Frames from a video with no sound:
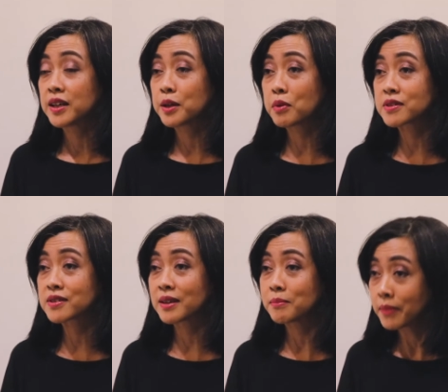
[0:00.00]
he wants
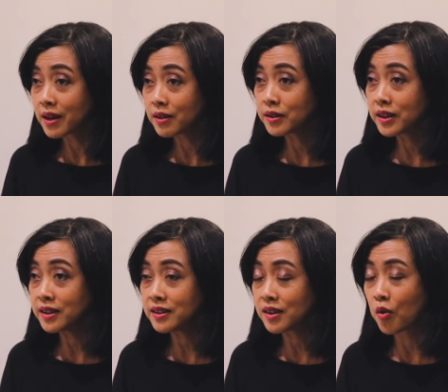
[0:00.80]
to get
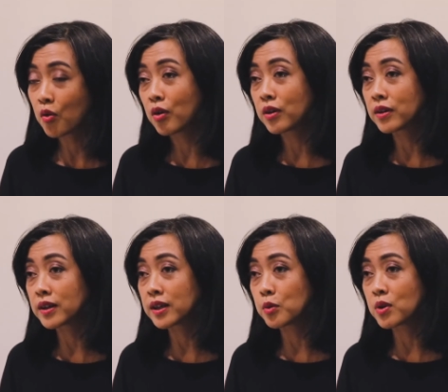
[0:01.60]
married
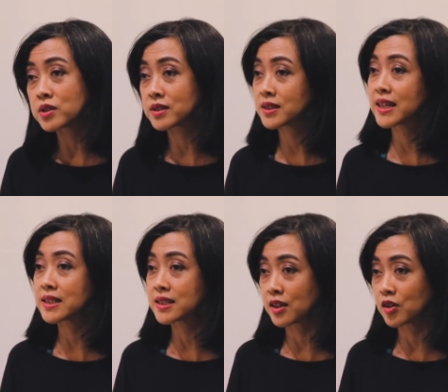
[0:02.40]
or he wants to stay
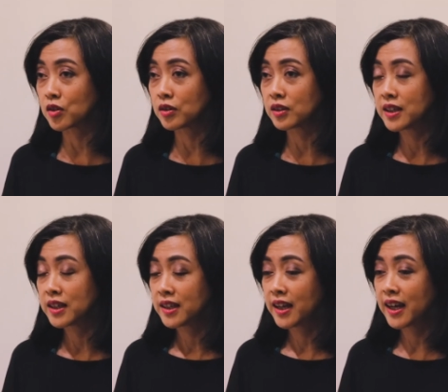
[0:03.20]
single
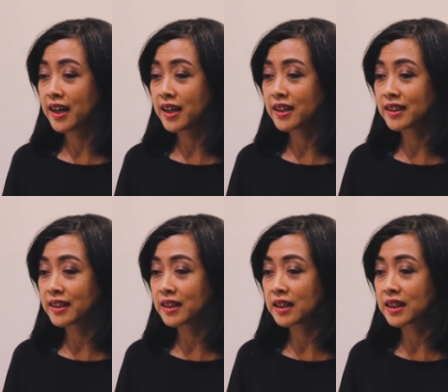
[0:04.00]

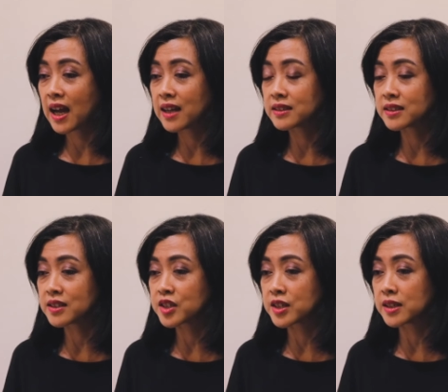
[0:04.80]
and that
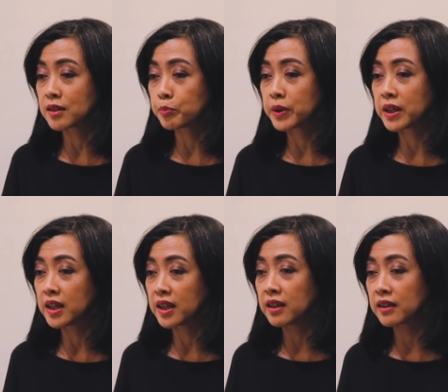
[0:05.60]
decision are
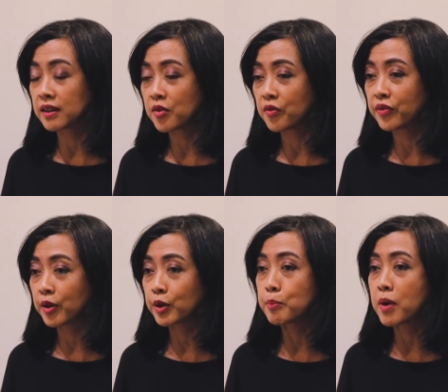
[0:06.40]
being
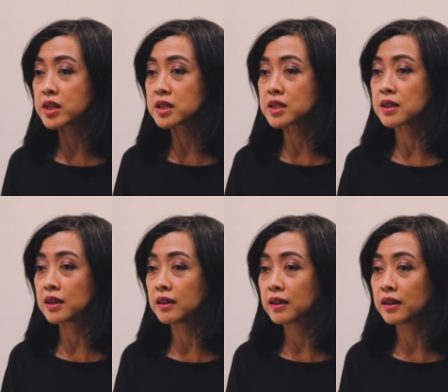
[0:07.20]
very much
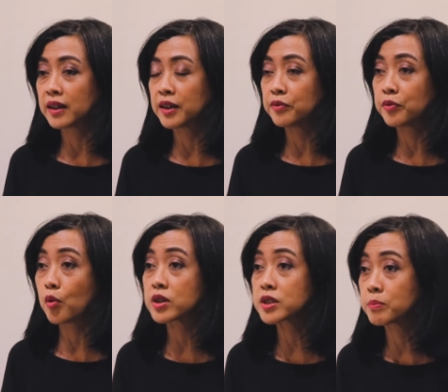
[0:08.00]
uh,
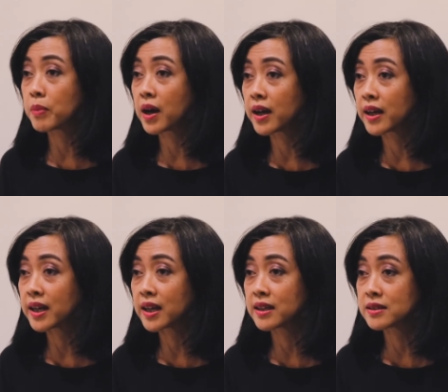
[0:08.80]
enforced by
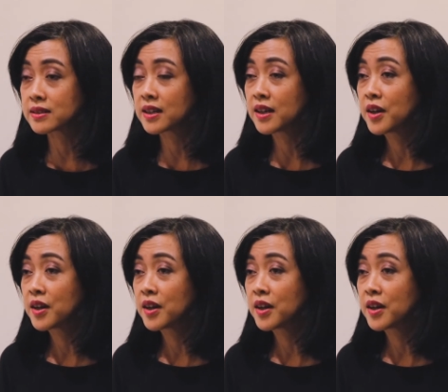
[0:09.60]
his